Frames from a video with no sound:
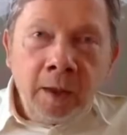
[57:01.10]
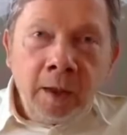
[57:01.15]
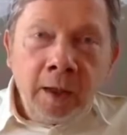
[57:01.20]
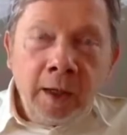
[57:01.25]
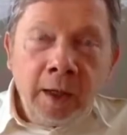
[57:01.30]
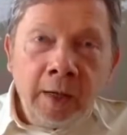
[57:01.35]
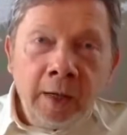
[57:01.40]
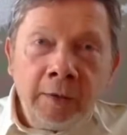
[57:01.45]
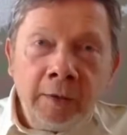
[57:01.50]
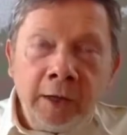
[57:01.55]

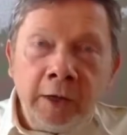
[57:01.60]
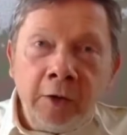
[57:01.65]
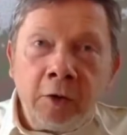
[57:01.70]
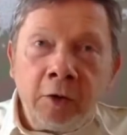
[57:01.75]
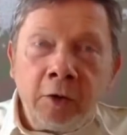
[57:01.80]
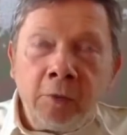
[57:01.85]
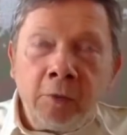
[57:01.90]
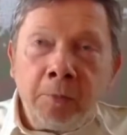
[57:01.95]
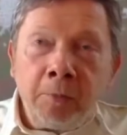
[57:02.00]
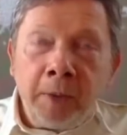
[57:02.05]
and then you
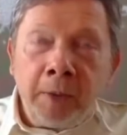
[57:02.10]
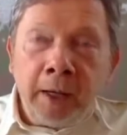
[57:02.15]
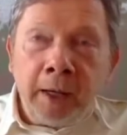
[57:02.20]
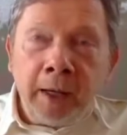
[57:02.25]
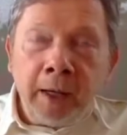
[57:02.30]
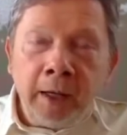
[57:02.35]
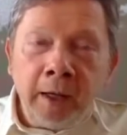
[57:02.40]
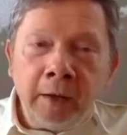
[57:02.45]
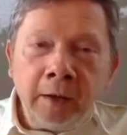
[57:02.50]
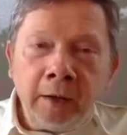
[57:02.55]
compare
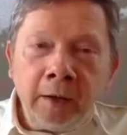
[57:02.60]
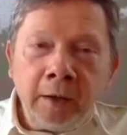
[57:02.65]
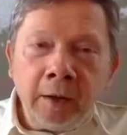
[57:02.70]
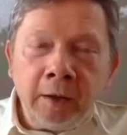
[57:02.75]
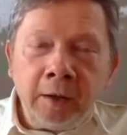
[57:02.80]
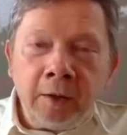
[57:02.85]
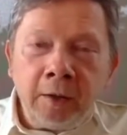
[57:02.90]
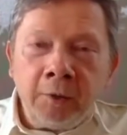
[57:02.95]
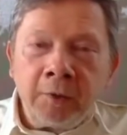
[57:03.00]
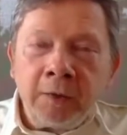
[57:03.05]
it
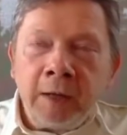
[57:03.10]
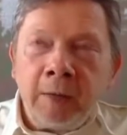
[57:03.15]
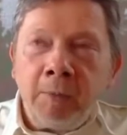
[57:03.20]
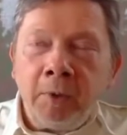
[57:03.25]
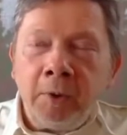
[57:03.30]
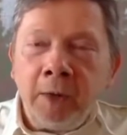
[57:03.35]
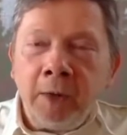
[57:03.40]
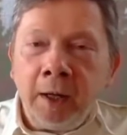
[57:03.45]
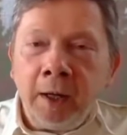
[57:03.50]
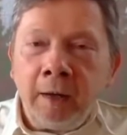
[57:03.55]
to
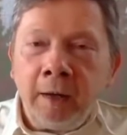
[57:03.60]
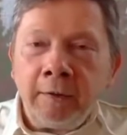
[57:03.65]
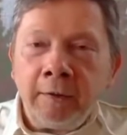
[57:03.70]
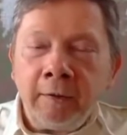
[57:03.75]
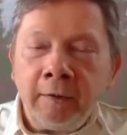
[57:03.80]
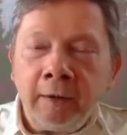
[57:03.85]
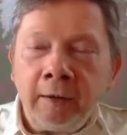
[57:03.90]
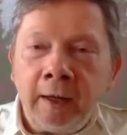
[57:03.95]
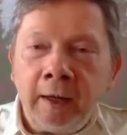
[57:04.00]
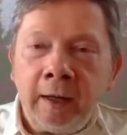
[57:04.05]
somebody
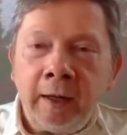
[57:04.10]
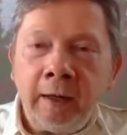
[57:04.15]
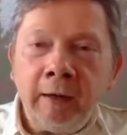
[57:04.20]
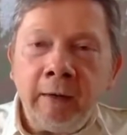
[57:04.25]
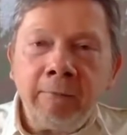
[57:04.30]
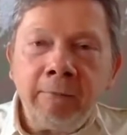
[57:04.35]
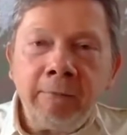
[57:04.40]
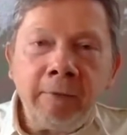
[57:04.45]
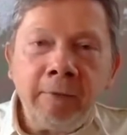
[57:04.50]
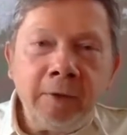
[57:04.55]
else's
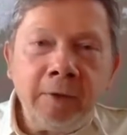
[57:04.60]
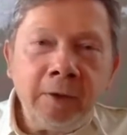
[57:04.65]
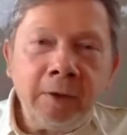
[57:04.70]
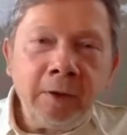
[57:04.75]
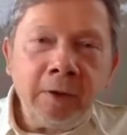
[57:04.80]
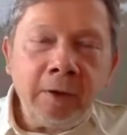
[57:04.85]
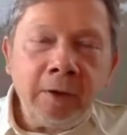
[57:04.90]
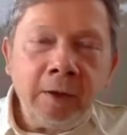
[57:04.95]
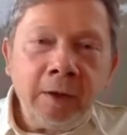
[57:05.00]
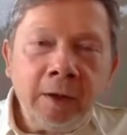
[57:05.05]
life,
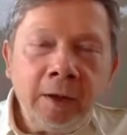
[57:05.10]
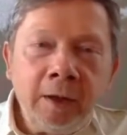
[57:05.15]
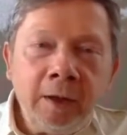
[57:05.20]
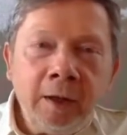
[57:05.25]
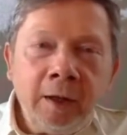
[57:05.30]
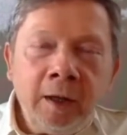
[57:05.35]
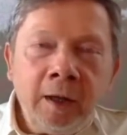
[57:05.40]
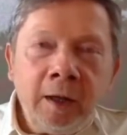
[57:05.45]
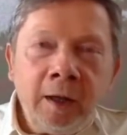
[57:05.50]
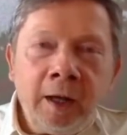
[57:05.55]

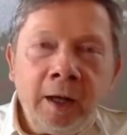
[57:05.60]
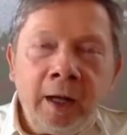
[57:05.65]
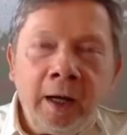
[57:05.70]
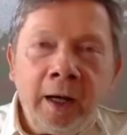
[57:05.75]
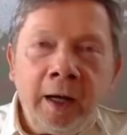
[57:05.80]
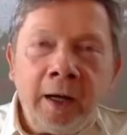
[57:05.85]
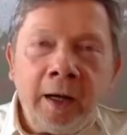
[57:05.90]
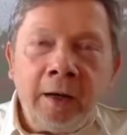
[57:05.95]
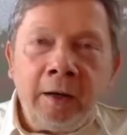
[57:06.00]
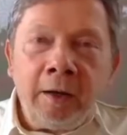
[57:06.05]

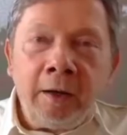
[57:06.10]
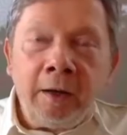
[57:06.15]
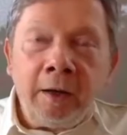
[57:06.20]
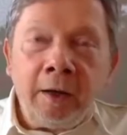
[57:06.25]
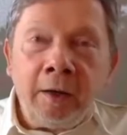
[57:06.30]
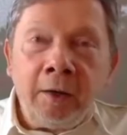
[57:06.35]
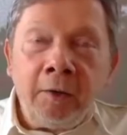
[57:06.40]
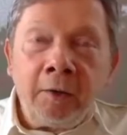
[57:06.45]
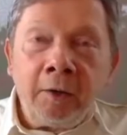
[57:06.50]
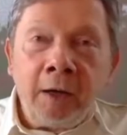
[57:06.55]
and
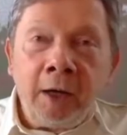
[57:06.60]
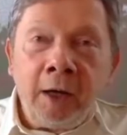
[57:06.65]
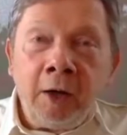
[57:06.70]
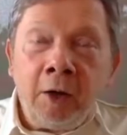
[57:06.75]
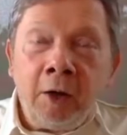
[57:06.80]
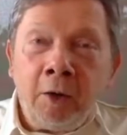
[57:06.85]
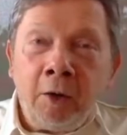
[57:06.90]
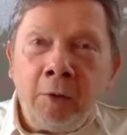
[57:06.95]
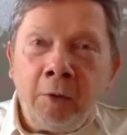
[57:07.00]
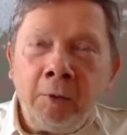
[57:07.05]
you say,
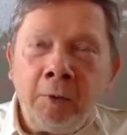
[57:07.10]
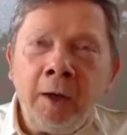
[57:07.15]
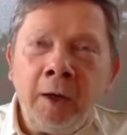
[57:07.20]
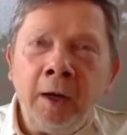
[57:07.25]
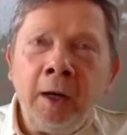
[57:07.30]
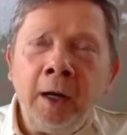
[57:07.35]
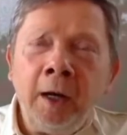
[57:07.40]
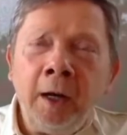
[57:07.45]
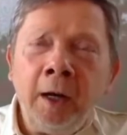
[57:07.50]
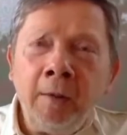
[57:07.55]
oh,
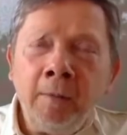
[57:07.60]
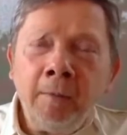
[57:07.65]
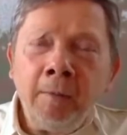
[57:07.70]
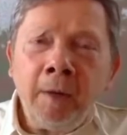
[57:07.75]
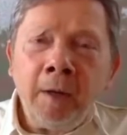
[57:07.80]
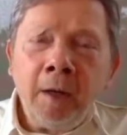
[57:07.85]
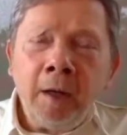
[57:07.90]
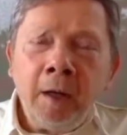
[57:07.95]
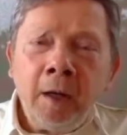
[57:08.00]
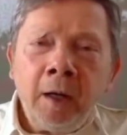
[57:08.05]
really,
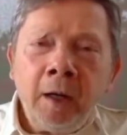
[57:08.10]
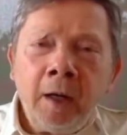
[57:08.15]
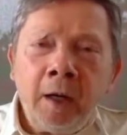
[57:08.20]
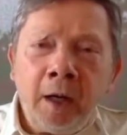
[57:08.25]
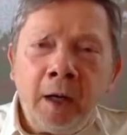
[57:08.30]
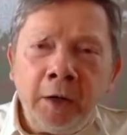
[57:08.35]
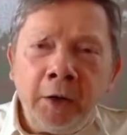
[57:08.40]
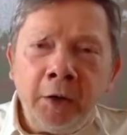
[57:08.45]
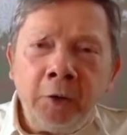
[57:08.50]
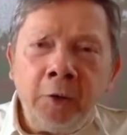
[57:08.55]

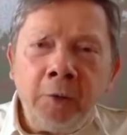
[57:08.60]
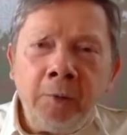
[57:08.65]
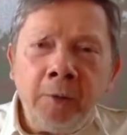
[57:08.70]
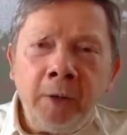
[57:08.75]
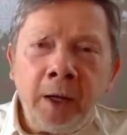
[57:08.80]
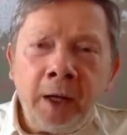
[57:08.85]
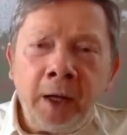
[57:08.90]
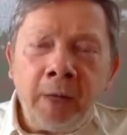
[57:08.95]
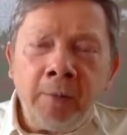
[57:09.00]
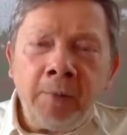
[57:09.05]
I should be
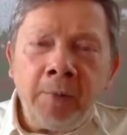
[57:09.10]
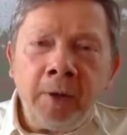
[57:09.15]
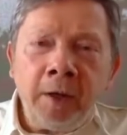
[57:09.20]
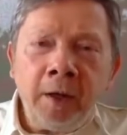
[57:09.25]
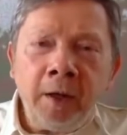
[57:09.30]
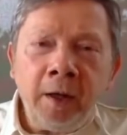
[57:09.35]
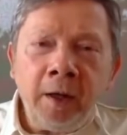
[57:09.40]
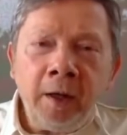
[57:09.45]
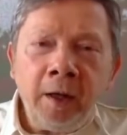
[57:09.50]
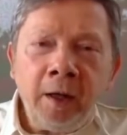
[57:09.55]

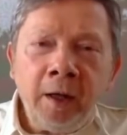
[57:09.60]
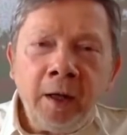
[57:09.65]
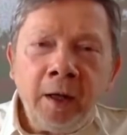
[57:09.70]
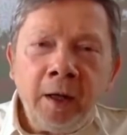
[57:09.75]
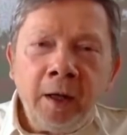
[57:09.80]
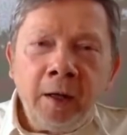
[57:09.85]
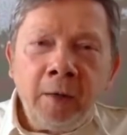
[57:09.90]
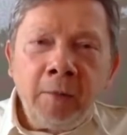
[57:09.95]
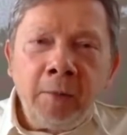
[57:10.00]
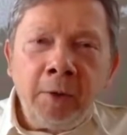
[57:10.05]
happy
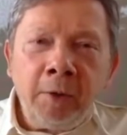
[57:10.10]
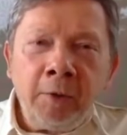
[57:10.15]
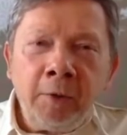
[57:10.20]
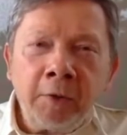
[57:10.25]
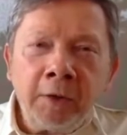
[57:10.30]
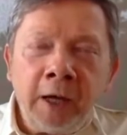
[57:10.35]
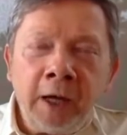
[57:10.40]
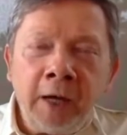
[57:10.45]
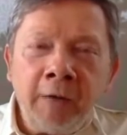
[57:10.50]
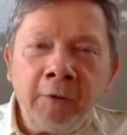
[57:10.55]

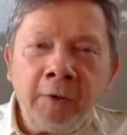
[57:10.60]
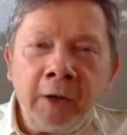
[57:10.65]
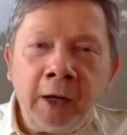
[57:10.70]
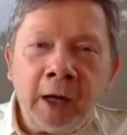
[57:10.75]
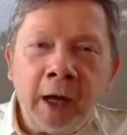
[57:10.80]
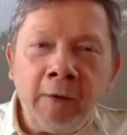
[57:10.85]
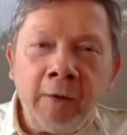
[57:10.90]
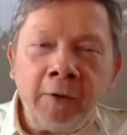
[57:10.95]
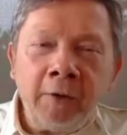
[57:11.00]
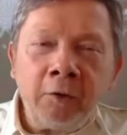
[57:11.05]
because I
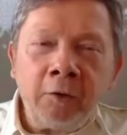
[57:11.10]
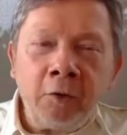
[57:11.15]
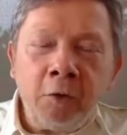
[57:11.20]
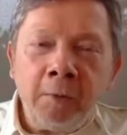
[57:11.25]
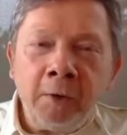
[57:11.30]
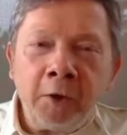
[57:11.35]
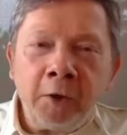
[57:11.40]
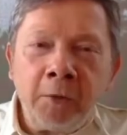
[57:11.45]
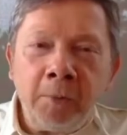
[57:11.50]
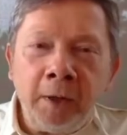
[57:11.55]
have it so
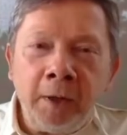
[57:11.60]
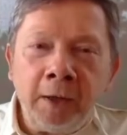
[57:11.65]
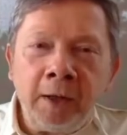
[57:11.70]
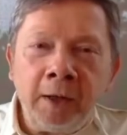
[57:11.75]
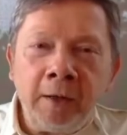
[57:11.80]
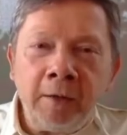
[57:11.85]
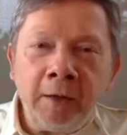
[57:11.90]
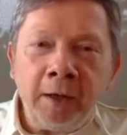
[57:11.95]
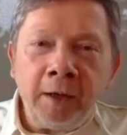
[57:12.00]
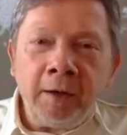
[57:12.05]
much
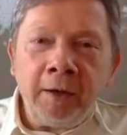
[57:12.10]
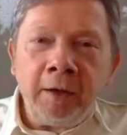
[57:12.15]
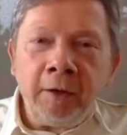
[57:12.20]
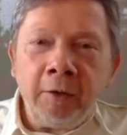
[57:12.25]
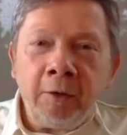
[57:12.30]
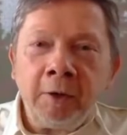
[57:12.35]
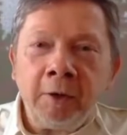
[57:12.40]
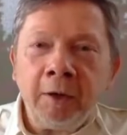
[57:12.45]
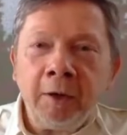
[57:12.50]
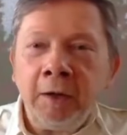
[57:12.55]
better than
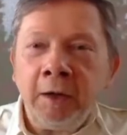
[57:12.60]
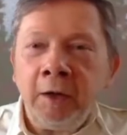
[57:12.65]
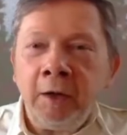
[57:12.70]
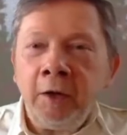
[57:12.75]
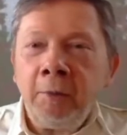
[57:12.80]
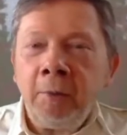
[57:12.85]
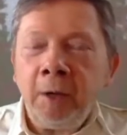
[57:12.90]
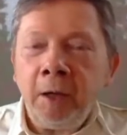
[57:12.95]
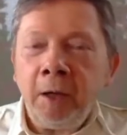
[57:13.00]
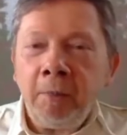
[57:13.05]
look at these
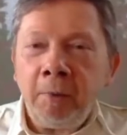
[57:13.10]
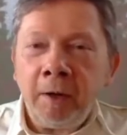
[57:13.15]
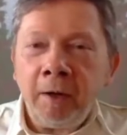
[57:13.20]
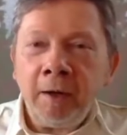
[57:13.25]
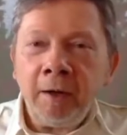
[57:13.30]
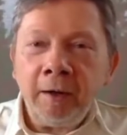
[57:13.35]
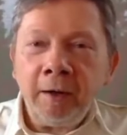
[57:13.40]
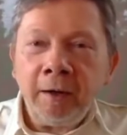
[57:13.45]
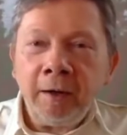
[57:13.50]
people.